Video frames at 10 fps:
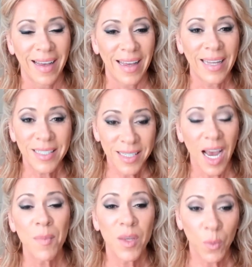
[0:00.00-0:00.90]
it's
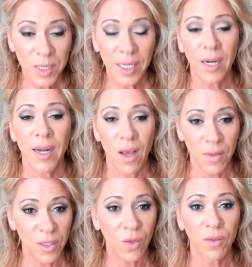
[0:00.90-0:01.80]
time that we tear down
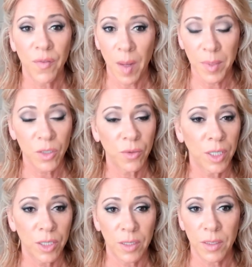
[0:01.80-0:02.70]
these old family
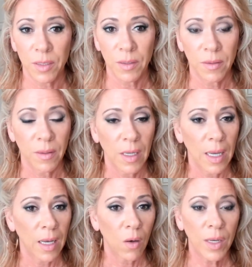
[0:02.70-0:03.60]
traditions.
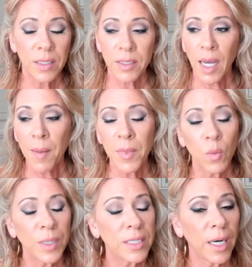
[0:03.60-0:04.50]
It's time that
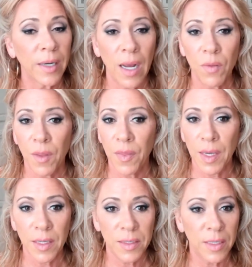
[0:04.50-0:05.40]
we tear down the
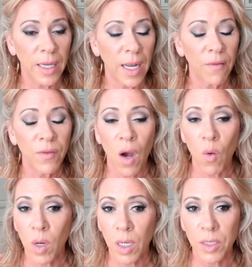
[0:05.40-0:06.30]
things that have not
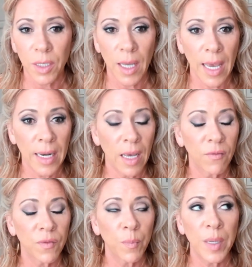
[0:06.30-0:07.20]
worked and
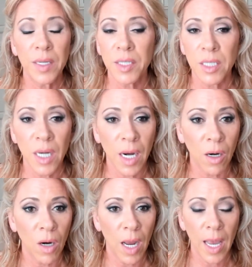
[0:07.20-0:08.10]
have been a
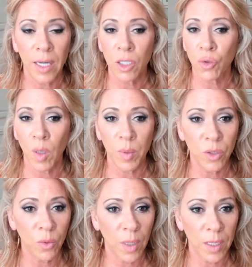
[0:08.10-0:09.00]
snare and a trouble
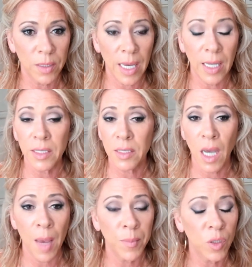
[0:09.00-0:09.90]
to us. And it's
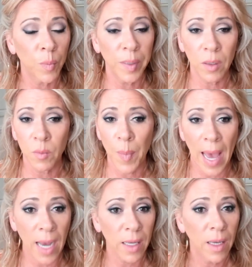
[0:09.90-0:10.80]
time to build
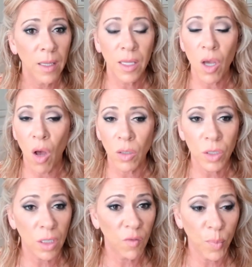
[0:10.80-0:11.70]
back the
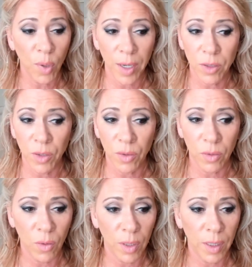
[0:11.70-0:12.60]
altar of prayer to the
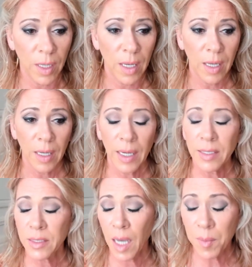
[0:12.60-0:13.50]
Lord.
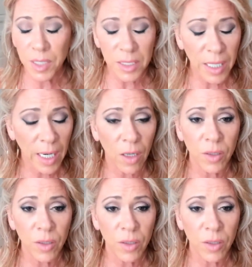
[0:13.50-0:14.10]
It's time to tear